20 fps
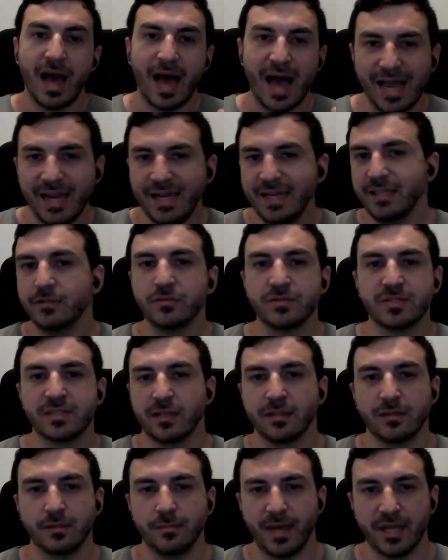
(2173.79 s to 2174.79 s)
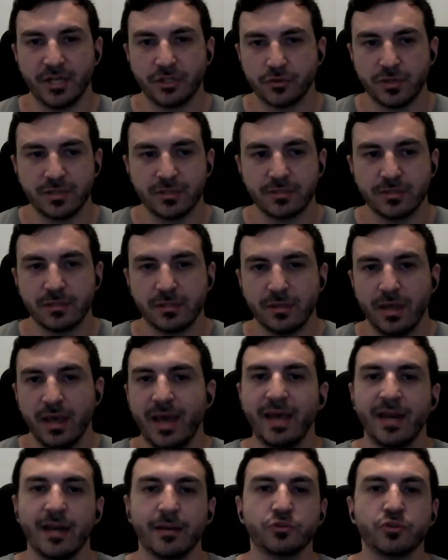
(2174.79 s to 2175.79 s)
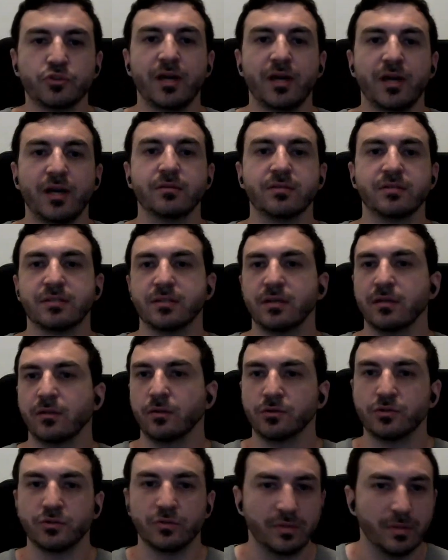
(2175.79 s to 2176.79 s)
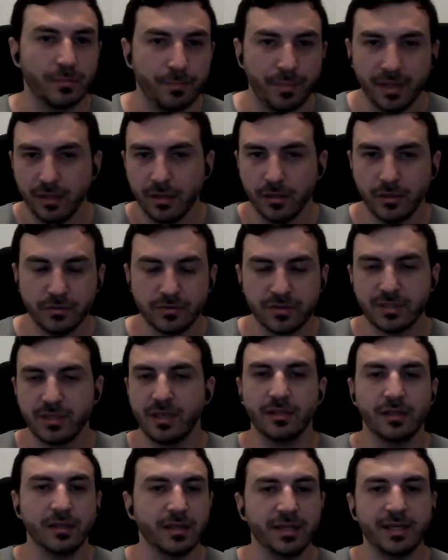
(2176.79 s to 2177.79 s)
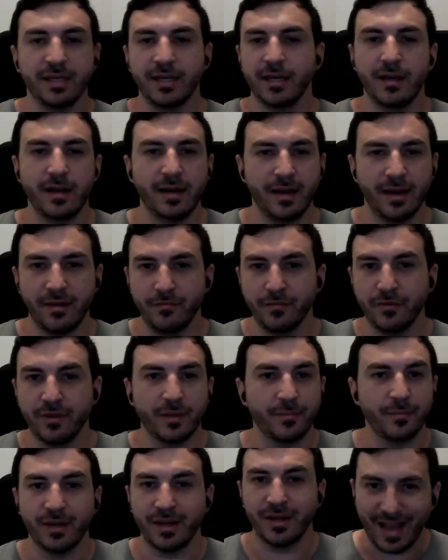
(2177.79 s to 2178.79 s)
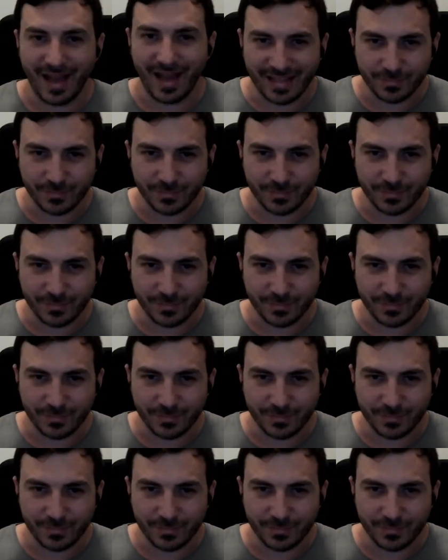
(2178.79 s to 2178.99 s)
I need to sell the mattress and I'm trying to sell also the pillows and the linen and every I mean